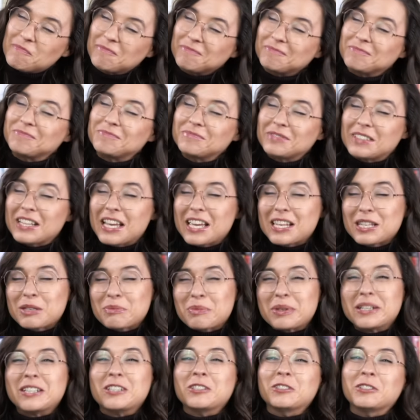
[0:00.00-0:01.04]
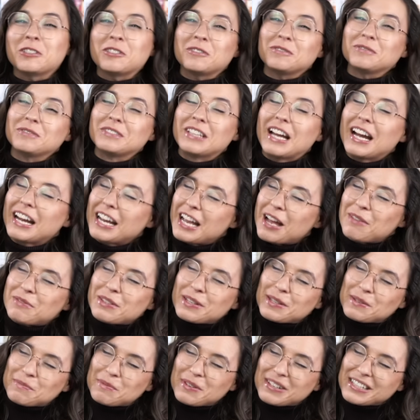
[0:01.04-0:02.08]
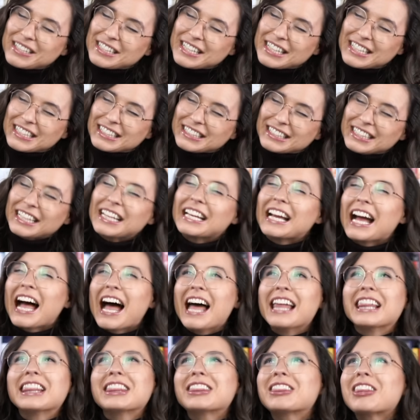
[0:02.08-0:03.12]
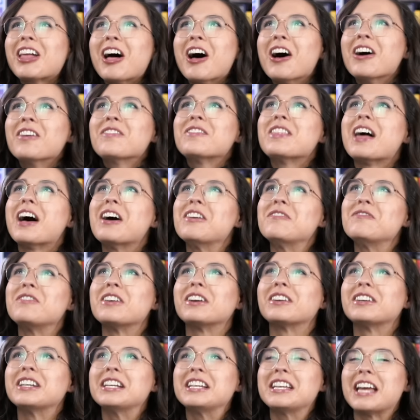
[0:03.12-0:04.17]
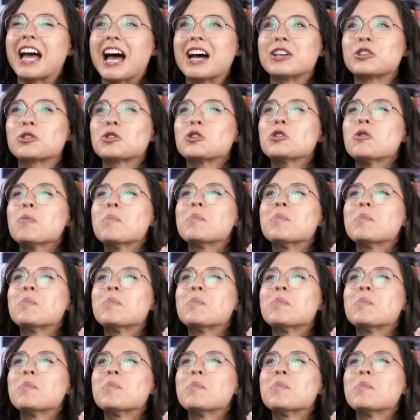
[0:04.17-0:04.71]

Yeah, it's pretty cool. Our captain's pretty neat. Like, I love that very casual. You